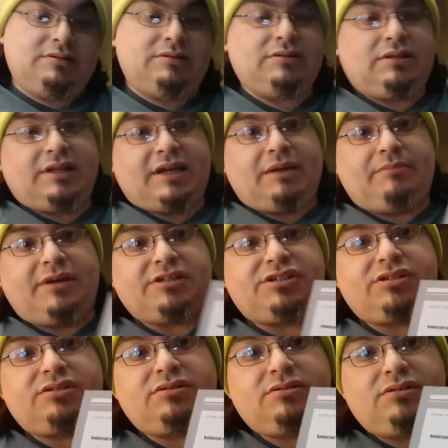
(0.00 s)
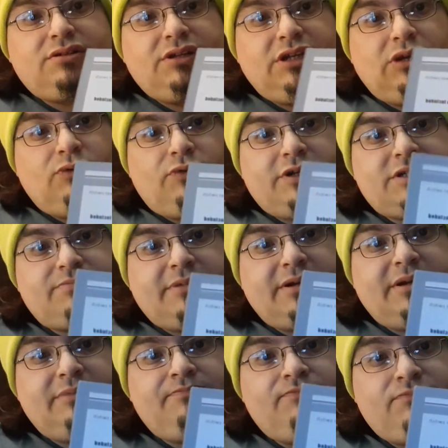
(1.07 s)
like I mentioned,
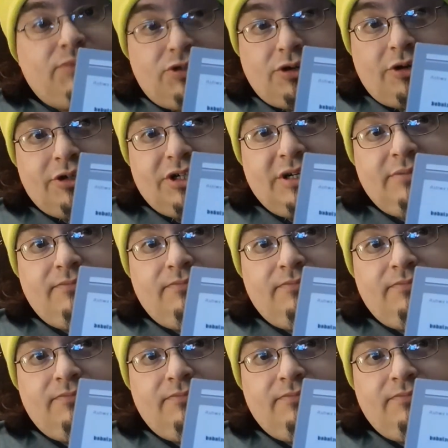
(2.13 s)
USB charging